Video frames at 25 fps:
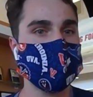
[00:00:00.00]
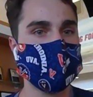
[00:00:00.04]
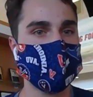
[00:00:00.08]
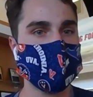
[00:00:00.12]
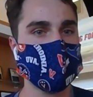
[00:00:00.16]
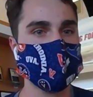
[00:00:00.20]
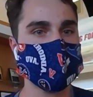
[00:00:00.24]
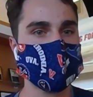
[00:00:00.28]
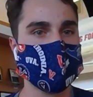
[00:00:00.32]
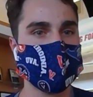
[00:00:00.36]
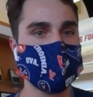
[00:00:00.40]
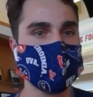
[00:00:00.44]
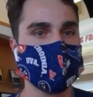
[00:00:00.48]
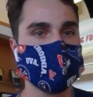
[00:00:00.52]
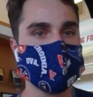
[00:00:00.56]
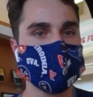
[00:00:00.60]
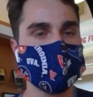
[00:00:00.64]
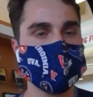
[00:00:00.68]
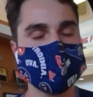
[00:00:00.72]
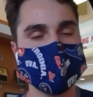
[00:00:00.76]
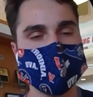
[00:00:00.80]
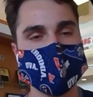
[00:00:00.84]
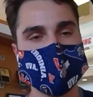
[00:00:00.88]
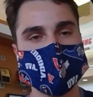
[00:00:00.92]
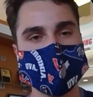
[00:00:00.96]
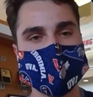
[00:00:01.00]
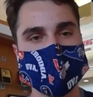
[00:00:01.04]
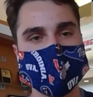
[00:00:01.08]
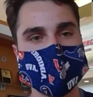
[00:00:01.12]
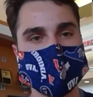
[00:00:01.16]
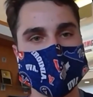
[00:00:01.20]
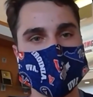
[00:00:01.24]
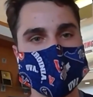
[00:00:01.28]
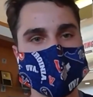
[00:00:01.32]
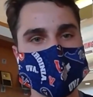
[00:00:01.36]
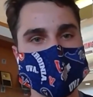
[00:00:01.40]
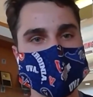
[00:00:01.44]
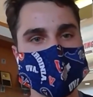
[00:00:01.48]
know the best answer
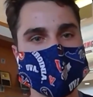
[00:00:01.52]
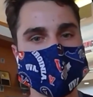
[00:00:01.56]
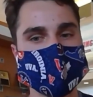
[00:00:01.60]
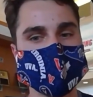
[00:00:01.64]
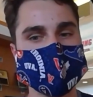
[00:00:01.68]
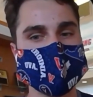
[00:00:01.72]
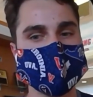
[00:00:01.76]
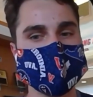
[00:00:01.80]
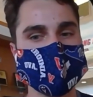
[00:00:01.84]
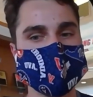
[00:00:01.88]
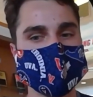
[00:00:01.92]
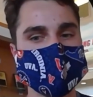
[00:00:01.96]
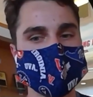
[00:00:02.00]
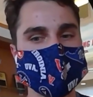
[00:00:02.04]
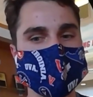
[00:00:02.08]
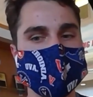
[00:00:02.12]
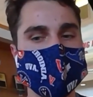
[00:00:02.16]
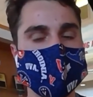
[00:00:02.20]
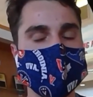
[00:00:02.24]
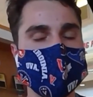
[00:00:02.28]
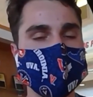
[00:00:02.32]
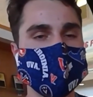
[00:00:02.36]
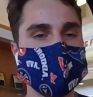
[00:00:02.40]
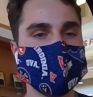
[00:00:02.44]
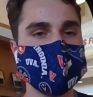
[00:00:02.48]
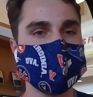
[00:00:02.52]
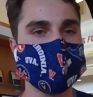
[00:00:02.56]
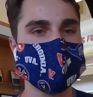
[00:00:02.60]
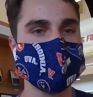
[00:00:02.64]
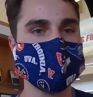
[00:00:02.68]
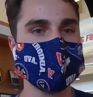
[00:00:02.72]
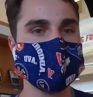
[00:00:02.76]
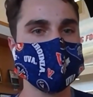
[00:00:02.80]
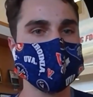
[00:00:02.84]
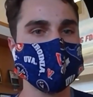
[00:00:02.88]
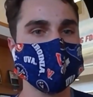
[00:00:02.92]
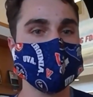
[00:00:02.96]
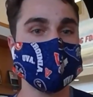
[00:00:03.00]
because of
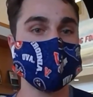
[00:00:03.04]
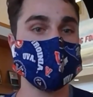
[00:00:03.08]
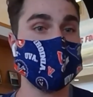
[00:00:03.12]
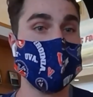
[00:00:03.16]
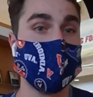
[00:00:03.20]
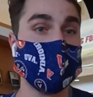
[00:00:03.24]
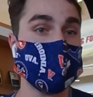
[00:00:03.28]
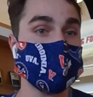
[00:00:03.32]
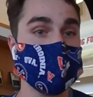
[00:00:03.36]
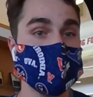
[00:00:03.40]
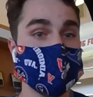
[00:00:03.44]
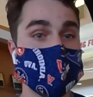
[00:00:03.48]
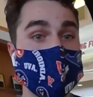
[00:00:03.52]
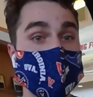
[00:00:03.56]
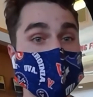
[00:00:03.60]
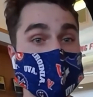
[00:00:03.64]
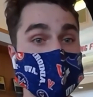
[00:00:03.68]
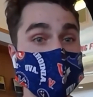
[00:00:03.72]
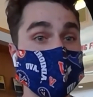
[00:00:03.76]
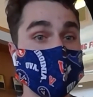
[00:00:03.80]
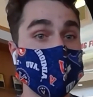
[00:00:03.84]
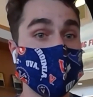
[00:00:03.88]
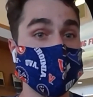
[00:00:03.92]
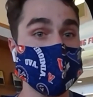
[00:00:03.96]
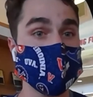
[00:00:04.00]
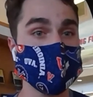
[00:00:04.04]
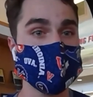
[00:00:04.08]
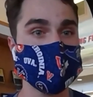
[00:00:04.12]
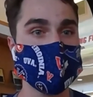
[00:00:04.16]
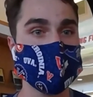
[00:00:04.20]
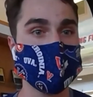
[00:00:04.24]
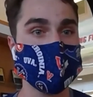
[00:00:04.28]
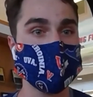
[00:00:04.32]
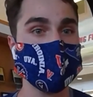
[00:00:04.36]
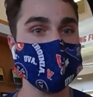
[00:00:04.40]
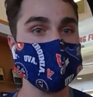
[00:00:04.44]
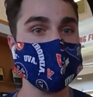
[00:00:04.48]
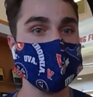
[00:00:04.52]
that's just how you've always
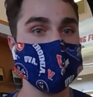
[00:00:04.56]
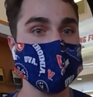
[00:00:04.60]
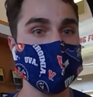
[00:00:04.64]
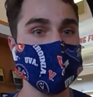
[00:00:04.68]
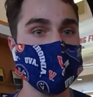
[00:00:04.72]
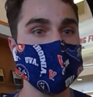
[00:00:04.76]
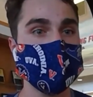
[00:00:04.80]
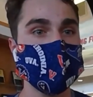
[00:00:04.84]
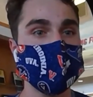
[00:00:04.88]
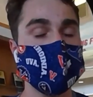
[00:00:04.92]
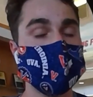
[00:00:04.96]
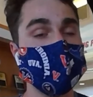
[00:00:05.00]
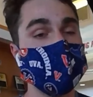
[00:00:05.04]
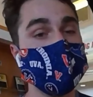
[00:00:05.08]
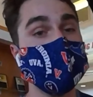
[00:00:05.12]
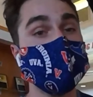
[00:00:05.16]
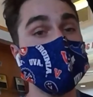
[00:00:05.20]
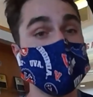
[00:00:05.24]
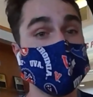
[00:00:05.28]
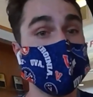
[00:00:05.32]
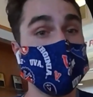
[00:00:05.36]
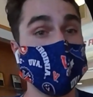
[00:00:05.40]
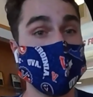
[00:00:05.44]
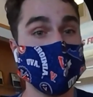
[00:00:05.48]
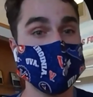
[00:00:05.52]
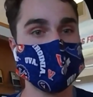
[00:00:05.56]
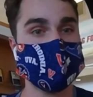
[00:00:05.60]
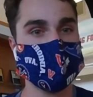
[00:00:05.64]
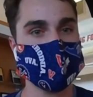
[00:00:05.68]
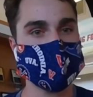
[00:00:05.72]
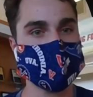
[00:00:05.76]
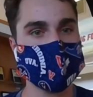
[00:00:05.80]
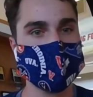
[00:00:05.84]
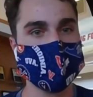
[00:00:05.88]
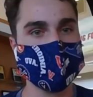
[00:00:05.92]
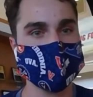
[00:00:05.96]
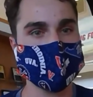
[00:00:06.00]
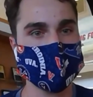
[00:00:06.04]
done it, you need to catch
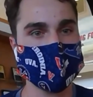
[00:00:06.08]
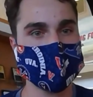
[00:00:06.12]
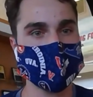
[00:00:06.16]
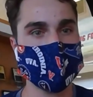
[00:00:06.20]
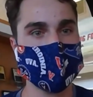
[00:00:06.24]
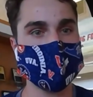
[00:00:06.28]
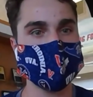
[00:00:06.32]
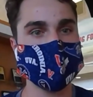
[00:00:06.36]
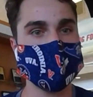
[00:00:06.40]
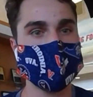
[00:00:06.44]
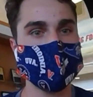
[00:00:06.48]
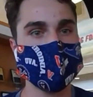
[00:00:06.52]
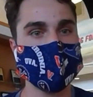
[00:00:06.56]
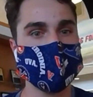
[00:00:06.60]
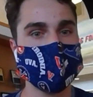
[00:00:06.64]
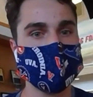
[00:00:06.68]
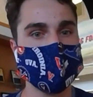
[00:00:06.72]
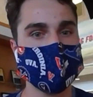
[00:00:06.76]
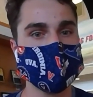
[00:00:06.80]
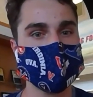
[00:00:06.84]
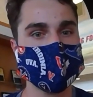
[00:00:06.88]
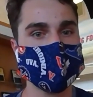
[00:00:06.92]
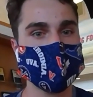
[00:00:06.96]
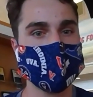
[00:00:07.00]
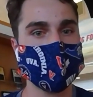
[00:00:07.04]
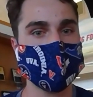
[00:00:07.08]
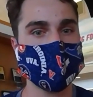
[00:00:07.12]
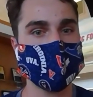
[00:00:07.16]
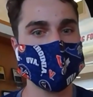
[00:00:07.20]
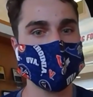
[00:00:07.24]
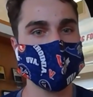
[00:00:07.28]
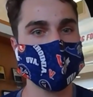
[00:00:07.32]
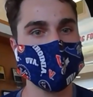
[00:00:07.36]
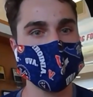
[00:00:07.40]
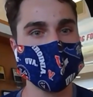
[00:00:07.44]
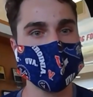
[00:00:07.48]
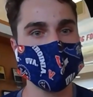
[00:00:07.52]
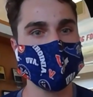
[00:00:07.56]
yourself in that moment and
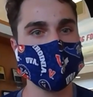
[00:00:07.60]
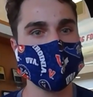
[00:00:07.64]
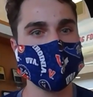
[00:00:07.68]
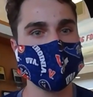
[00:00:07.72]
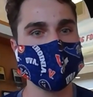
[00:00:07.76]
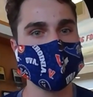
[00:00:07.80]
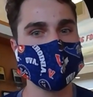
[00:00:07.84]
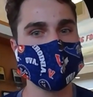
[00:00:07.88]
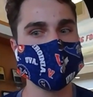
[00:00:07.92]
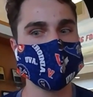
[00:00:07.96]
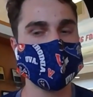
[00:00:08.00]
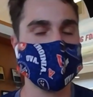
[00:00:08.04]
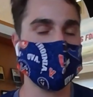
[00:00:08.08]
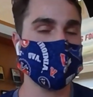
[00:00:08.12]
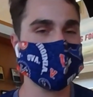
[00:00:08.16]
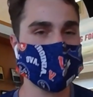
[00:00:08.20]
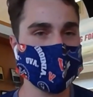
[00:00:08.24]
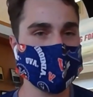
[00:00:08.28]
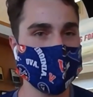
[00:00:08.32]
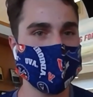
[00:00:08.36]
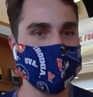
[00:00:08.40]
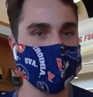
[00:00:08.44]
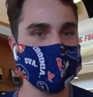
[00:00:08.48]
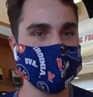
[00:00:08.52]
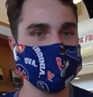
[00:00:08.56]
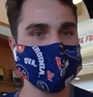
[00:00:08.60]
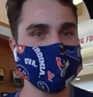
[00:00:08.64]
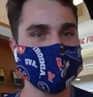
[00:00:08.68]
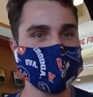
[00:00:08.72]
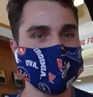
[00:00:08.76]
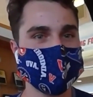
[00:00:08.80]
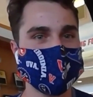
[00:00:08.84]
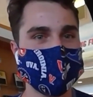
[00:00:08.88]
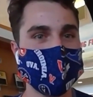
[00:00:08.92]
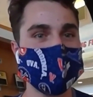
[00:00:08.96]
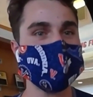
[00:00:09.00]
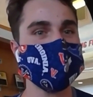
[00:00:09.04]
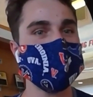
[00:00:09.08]
say, that's not
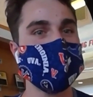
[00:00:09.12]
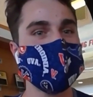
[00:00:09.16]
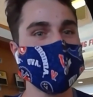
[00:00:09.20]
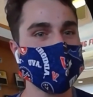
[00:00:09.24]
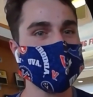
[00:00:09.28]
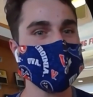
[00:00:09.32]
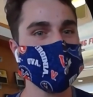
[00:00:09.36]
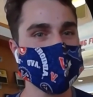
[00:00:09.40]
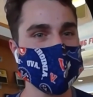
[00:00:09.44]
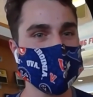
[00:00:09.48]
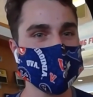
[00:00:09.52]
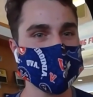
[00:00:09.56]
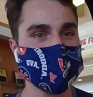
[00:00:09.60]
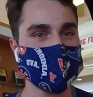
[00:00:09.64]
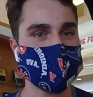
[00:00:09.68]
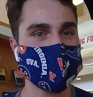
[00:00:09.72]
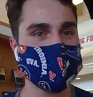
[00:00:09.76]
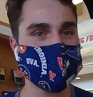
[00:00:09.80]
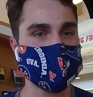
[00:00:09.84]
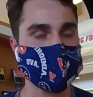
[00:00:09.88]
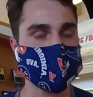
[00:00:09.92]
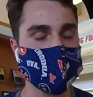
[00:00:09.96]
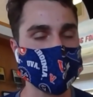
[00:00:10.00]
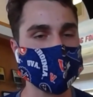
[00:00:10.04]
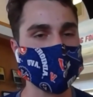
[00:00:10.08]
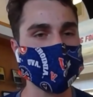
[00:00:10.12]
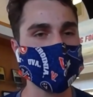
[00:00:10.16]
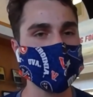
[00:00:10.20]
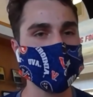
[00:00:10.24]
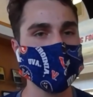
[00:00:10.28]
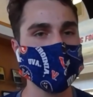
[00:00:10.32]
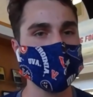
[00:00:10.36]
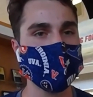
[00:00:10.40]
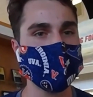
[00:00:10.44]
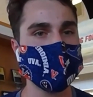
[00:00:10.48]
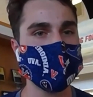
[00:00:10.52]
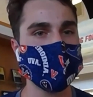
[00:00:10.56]
what consulting is. Like,